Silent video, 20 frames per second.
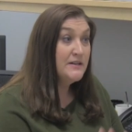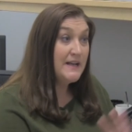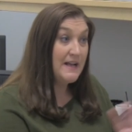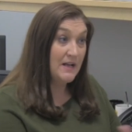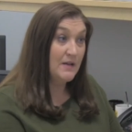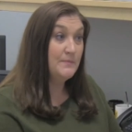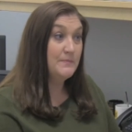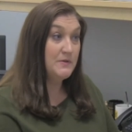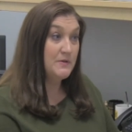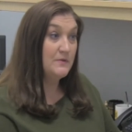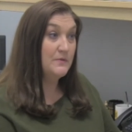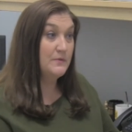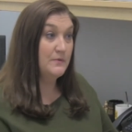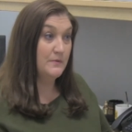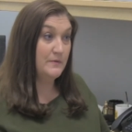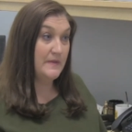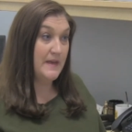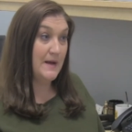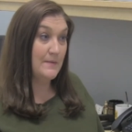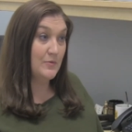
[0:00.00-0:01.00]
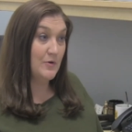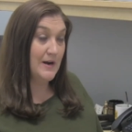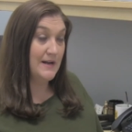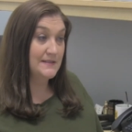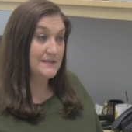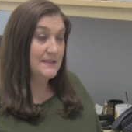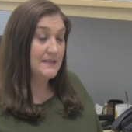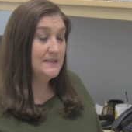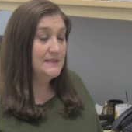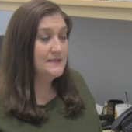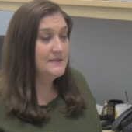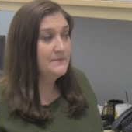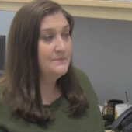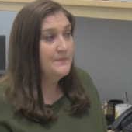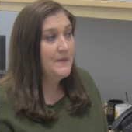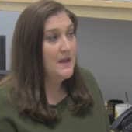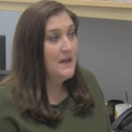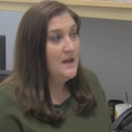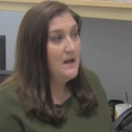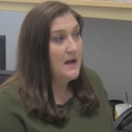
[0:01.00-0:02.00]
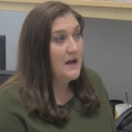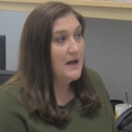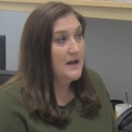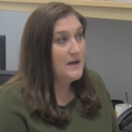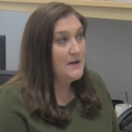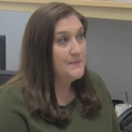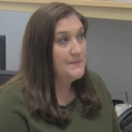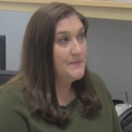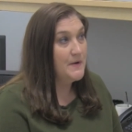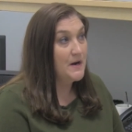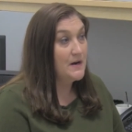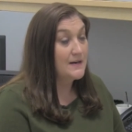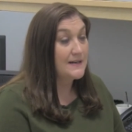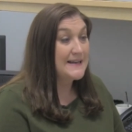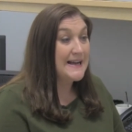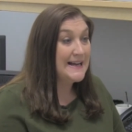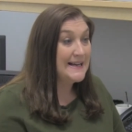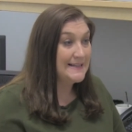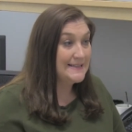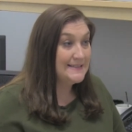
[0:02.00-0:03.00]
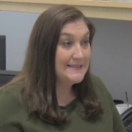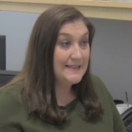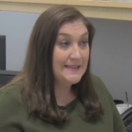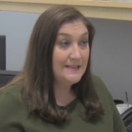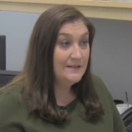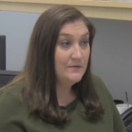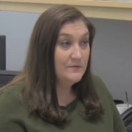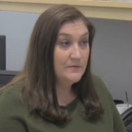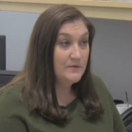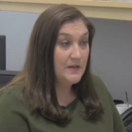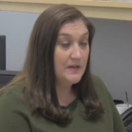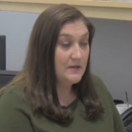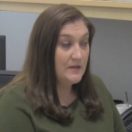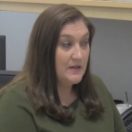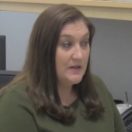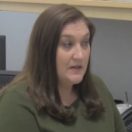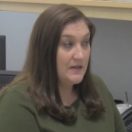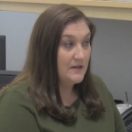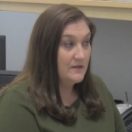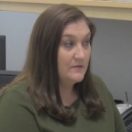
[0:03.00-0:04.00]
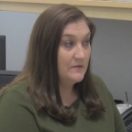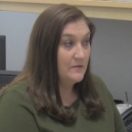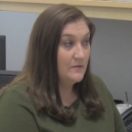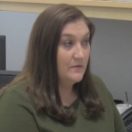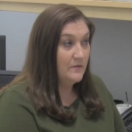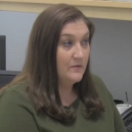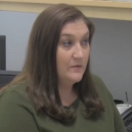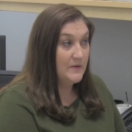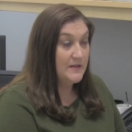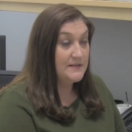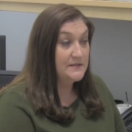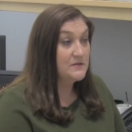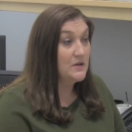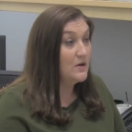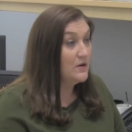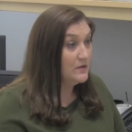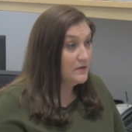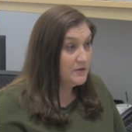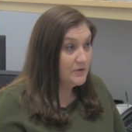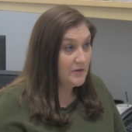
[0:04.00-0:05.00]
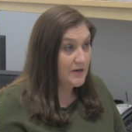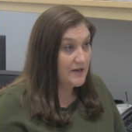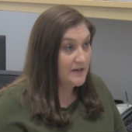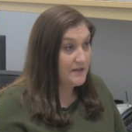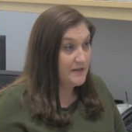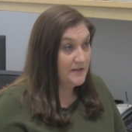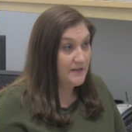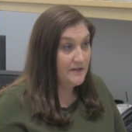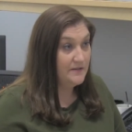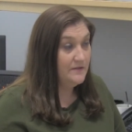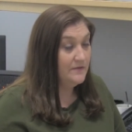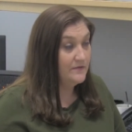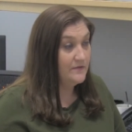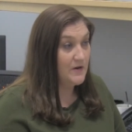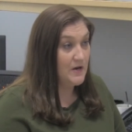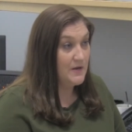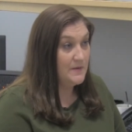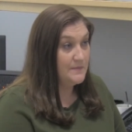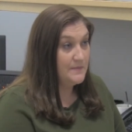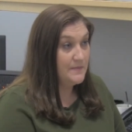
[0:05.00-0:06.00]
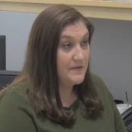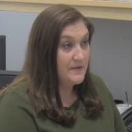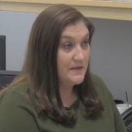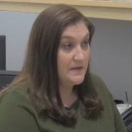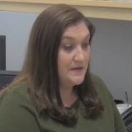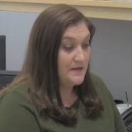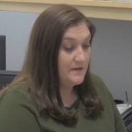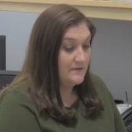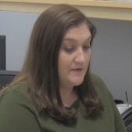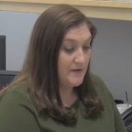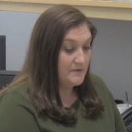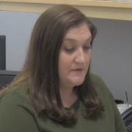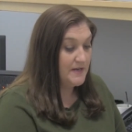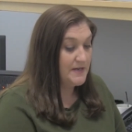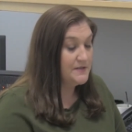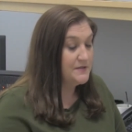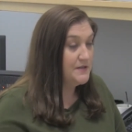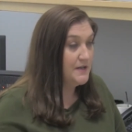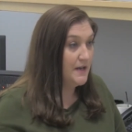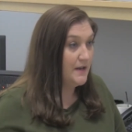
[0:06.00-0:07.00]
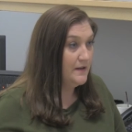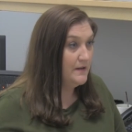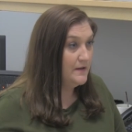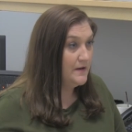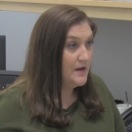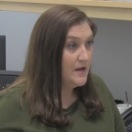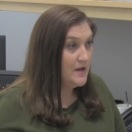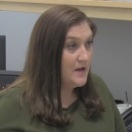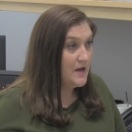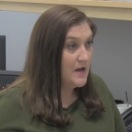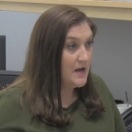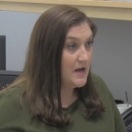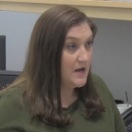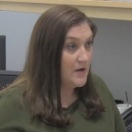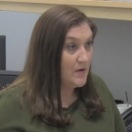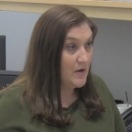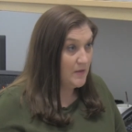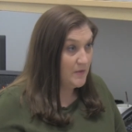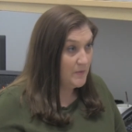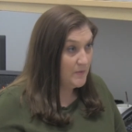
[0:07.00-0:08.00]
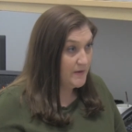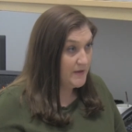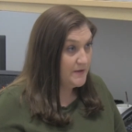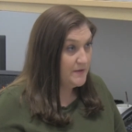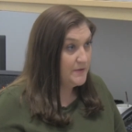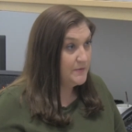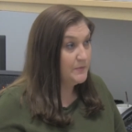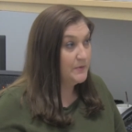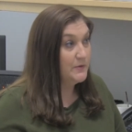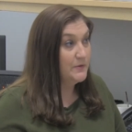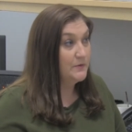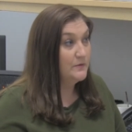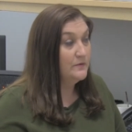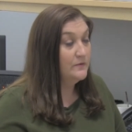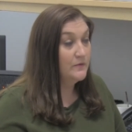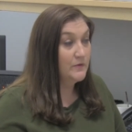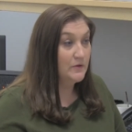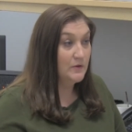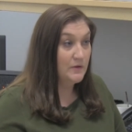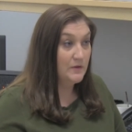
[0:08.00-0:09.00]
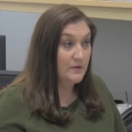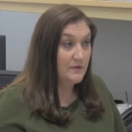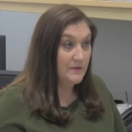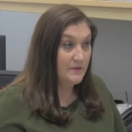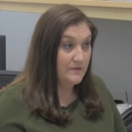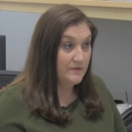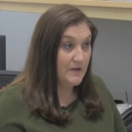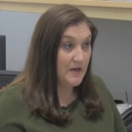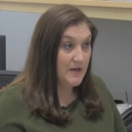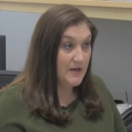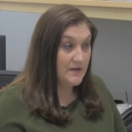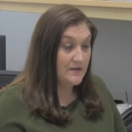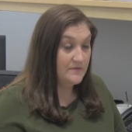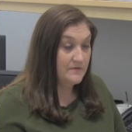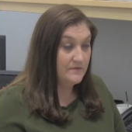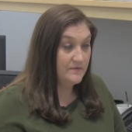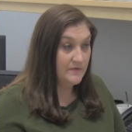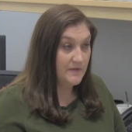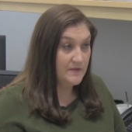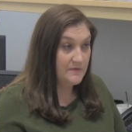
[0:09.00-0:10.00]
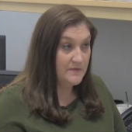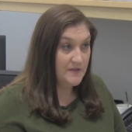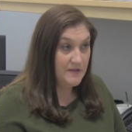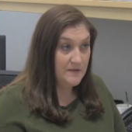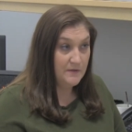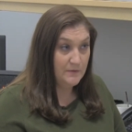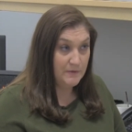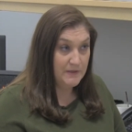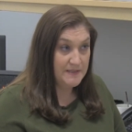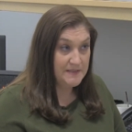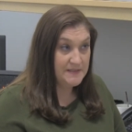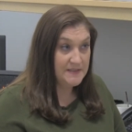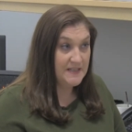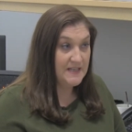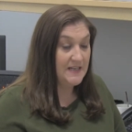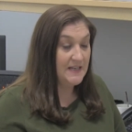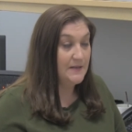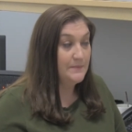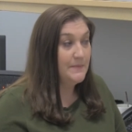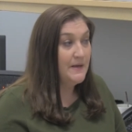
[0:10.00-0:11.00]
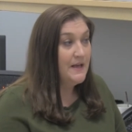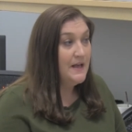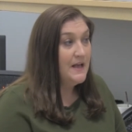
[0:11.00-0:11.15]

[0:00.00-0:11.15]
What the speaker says: to help you through that process. Our content is all accredited from the foundation all the way through for the V3 scheme,